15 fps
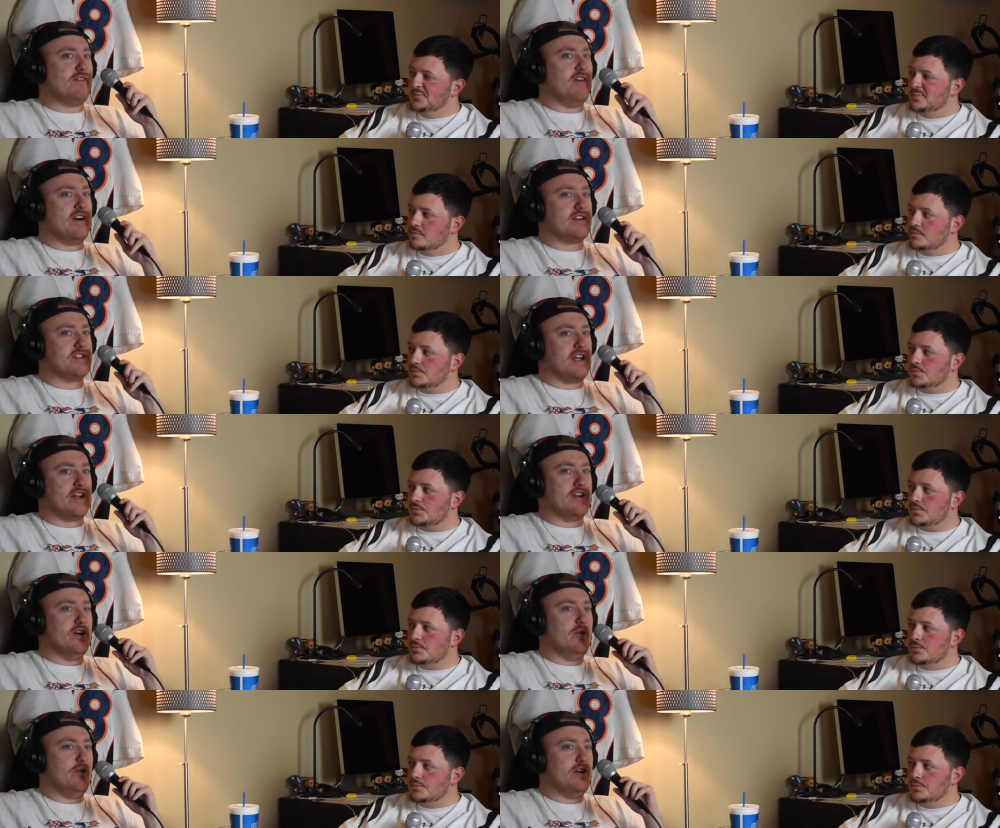Speaker 1: fuck's
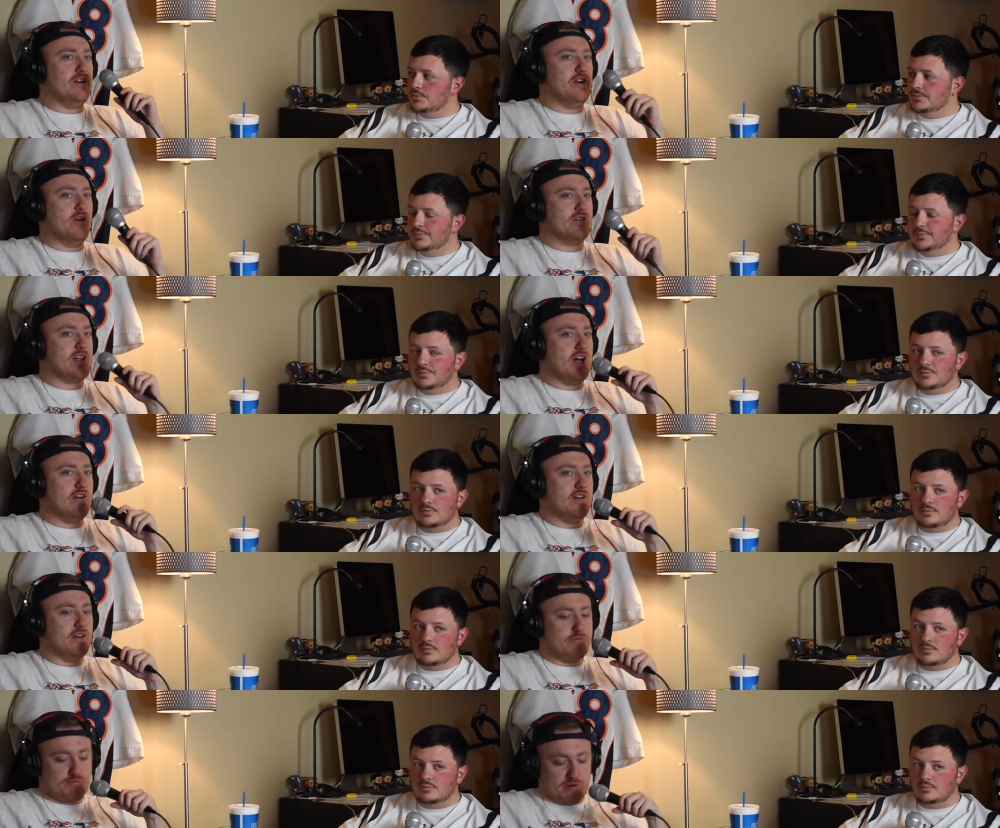sake, no one knows how
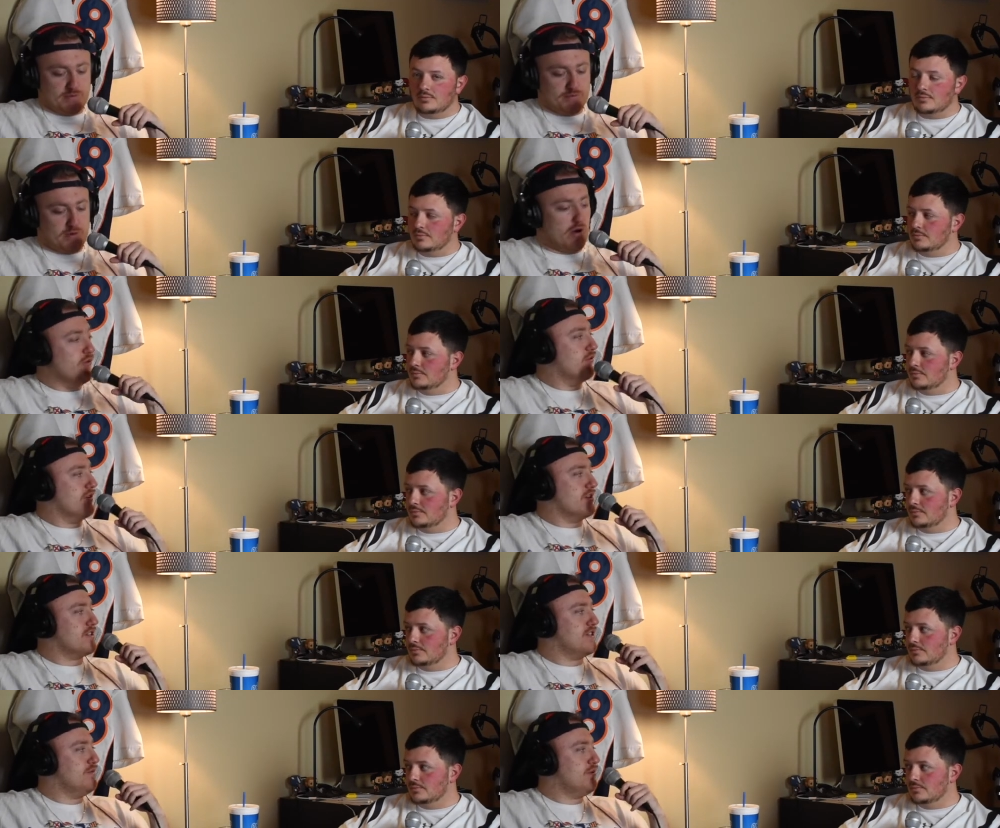to promote
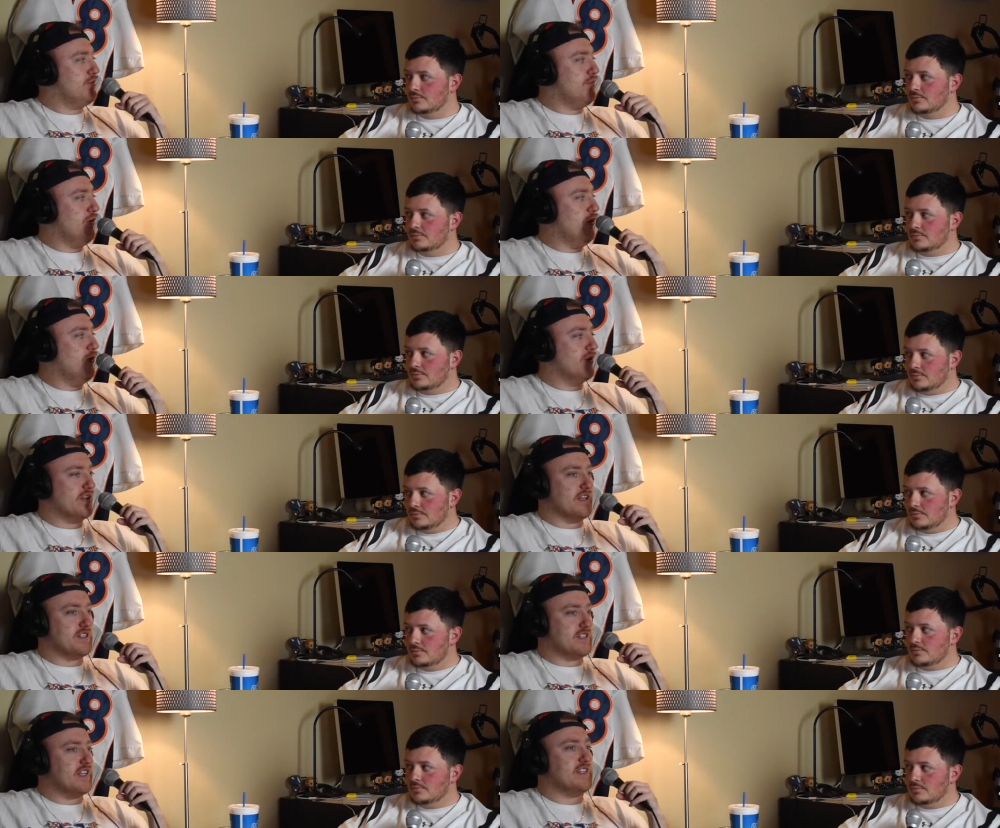a Super Bowl with
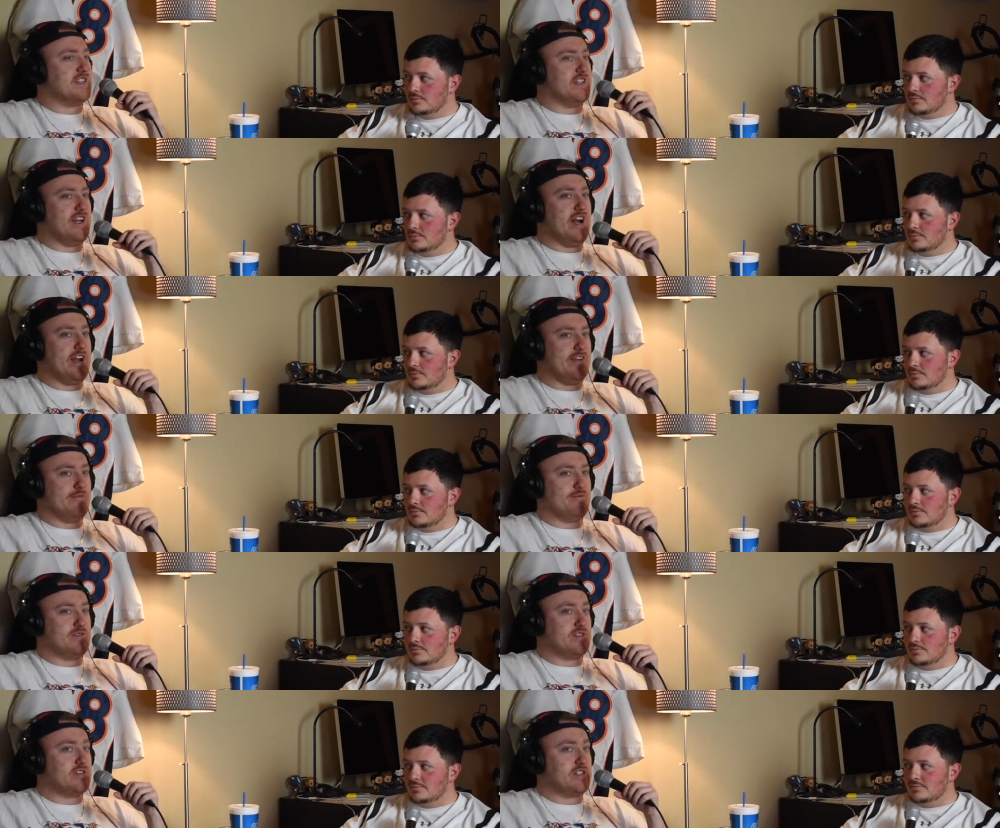a Cincinnati
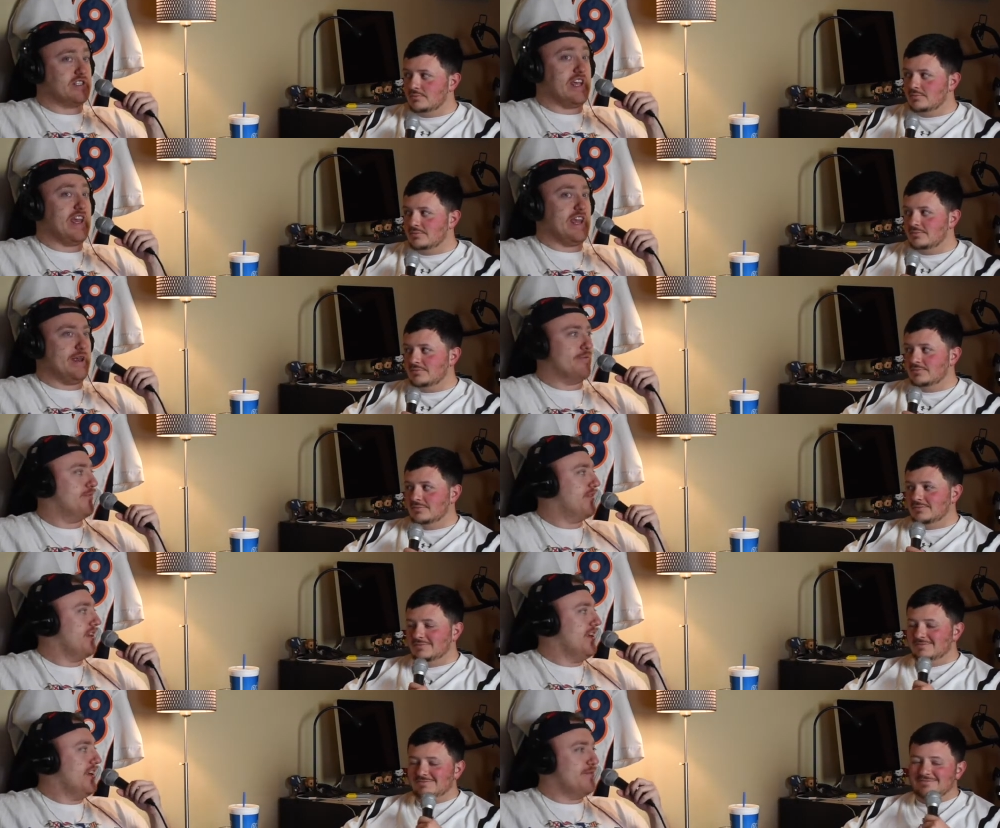team
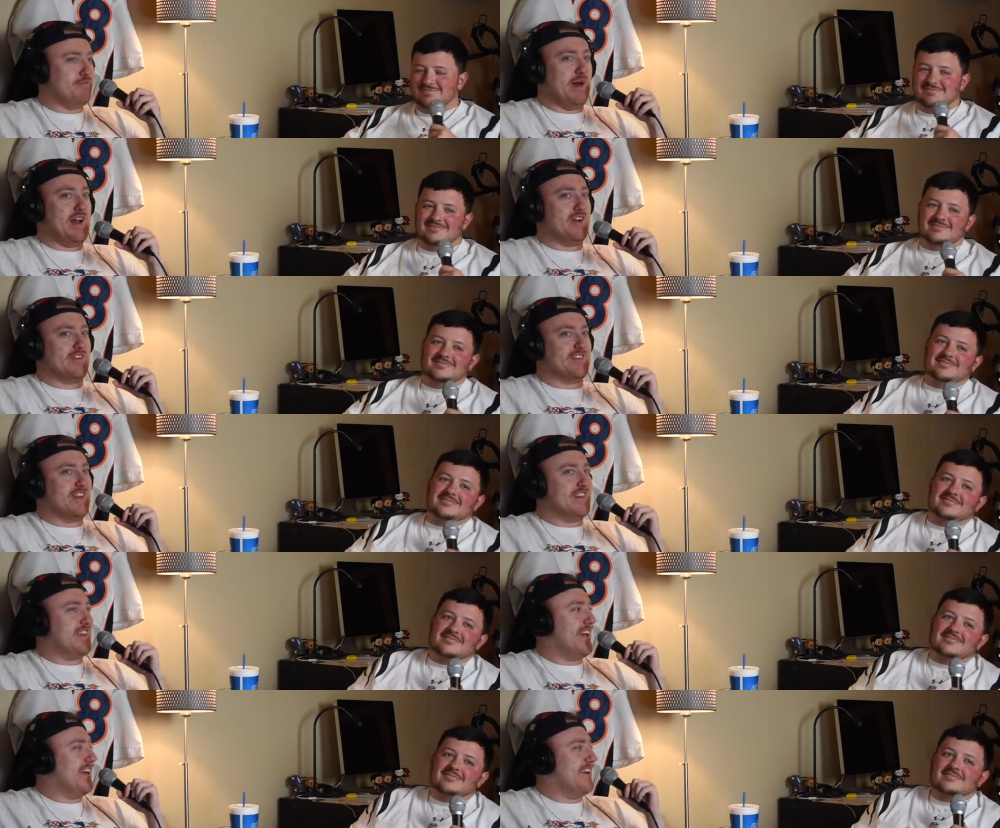better
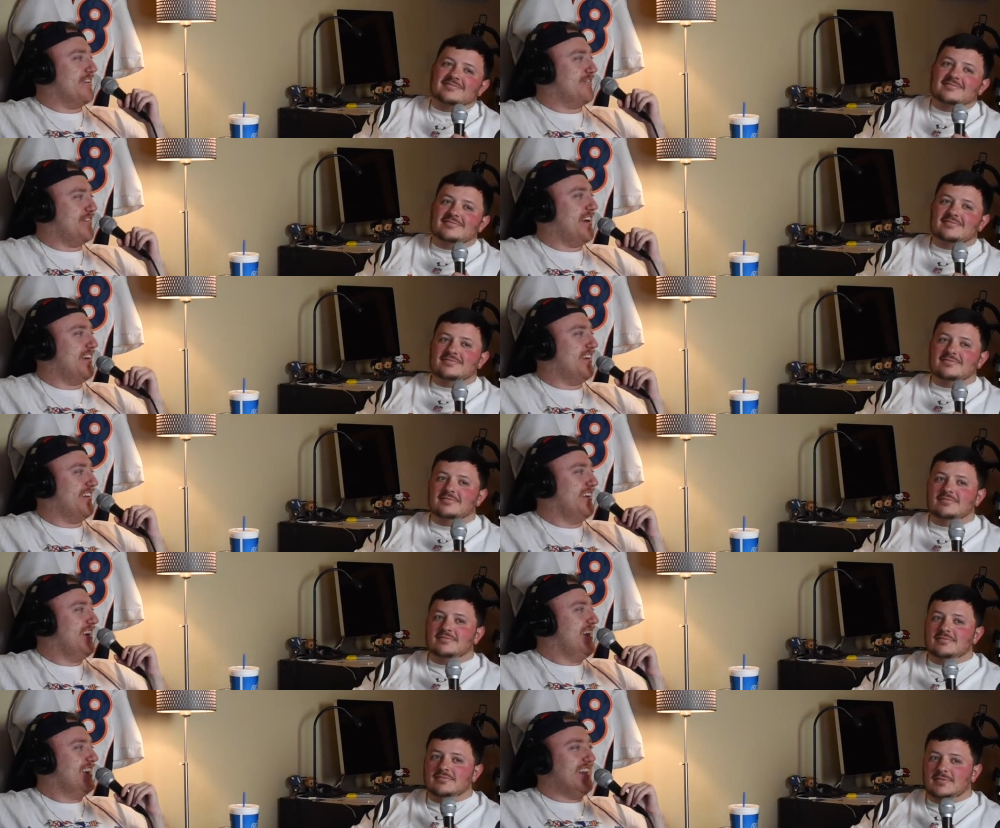than the
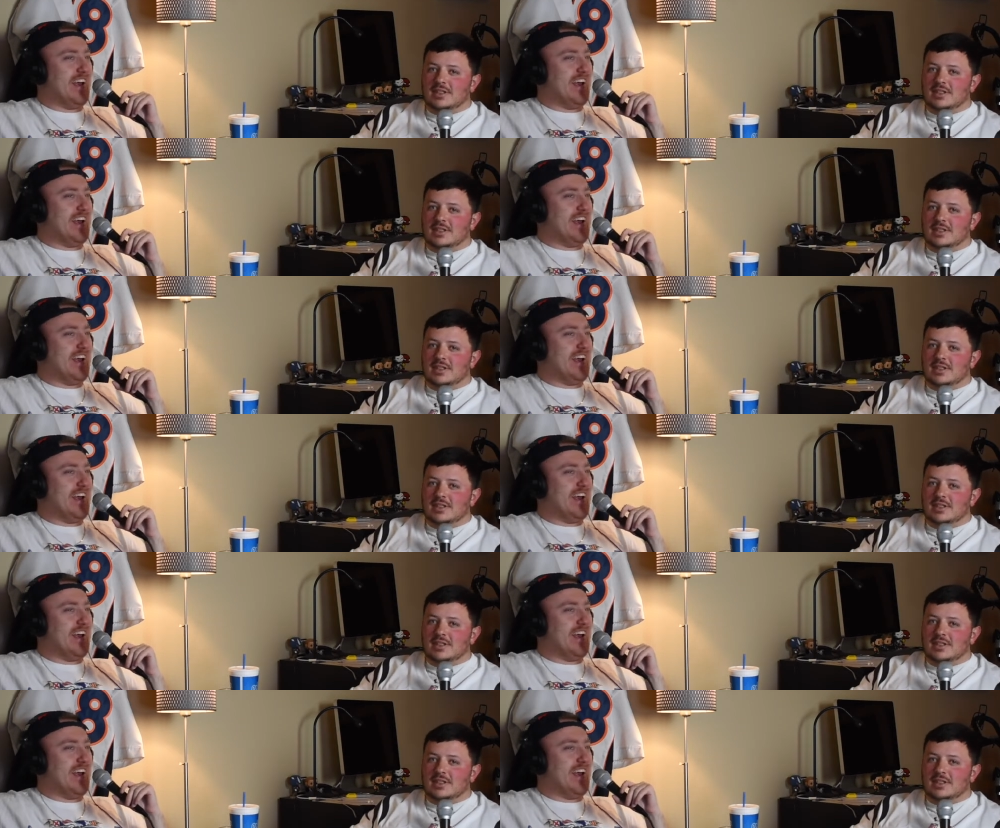NFL.